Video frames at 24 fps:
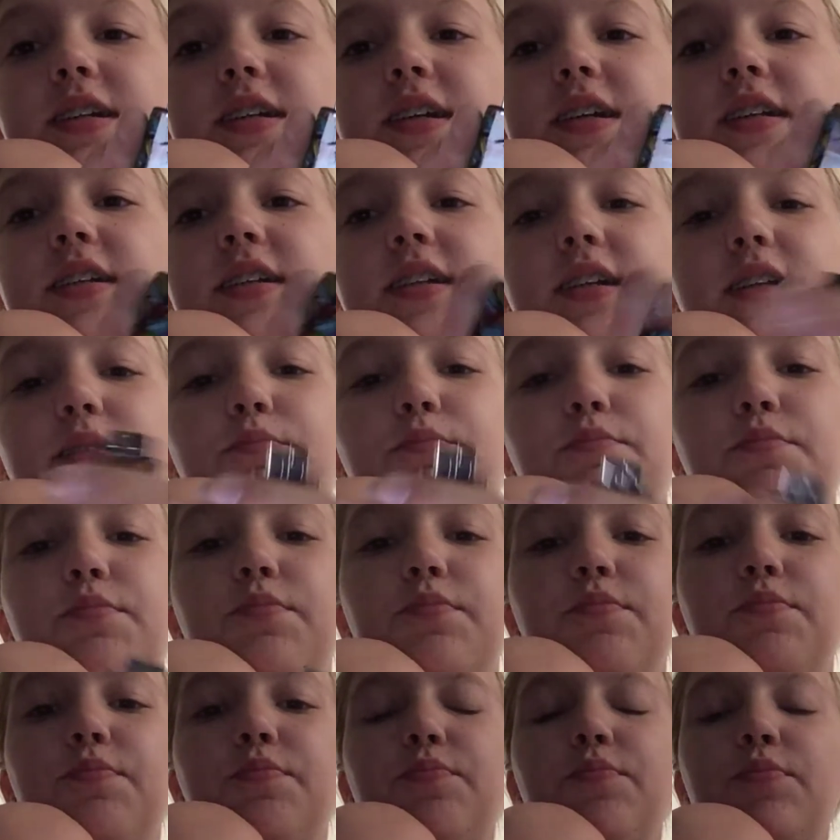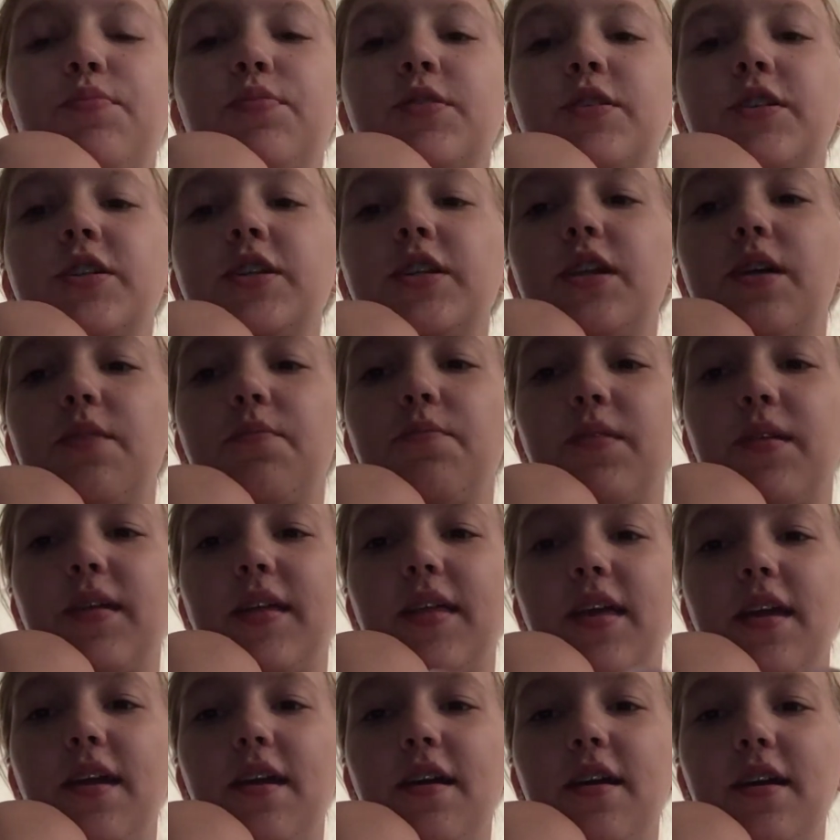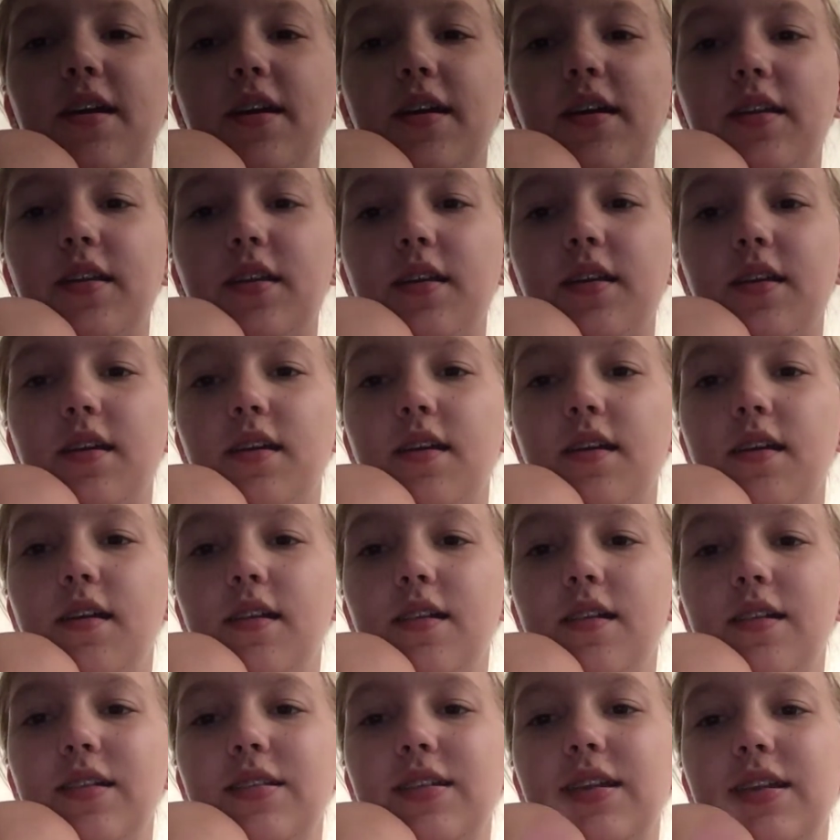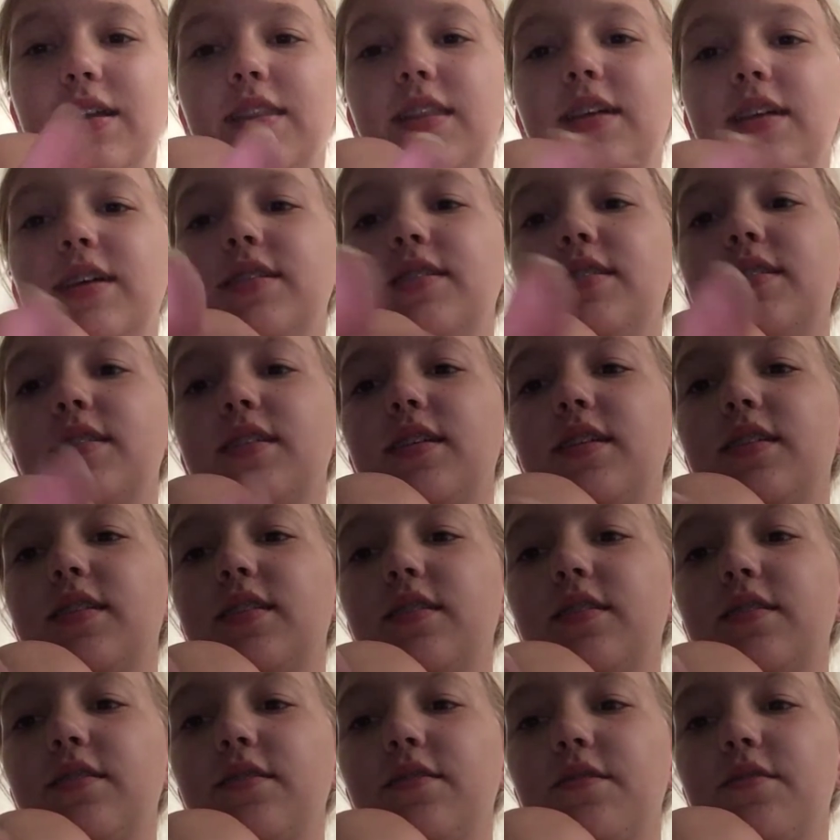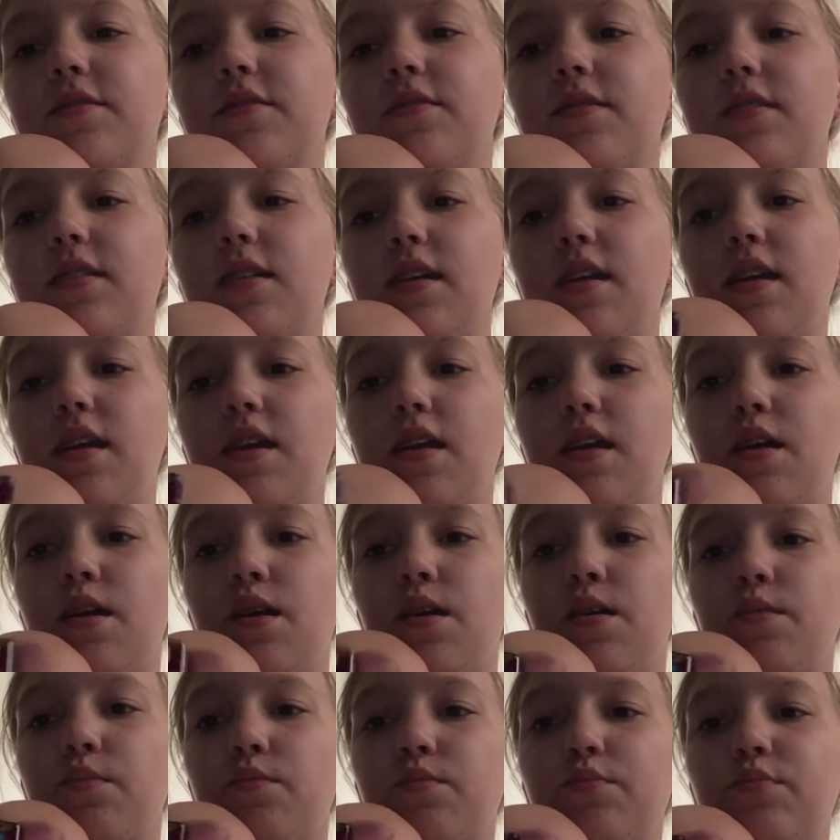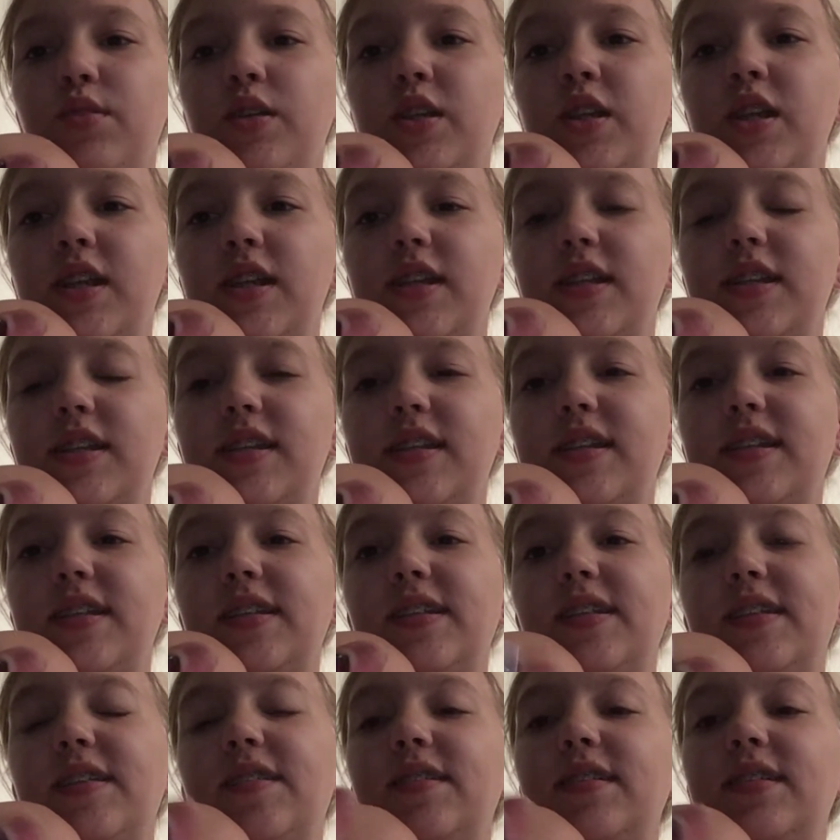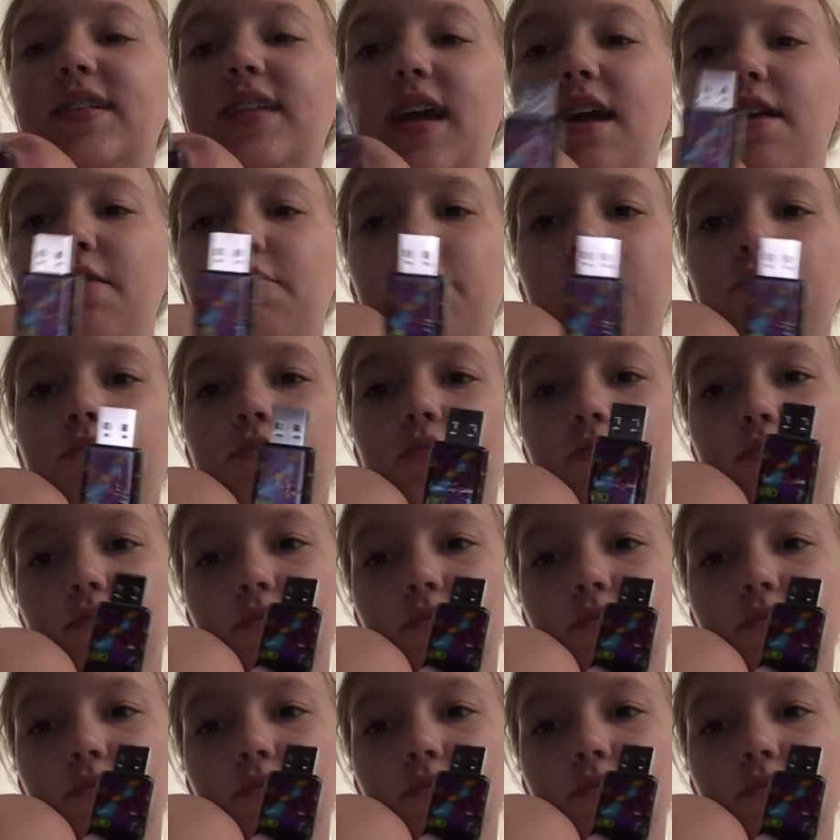Kind of got to push it up really hard. Like this. And then go push it down.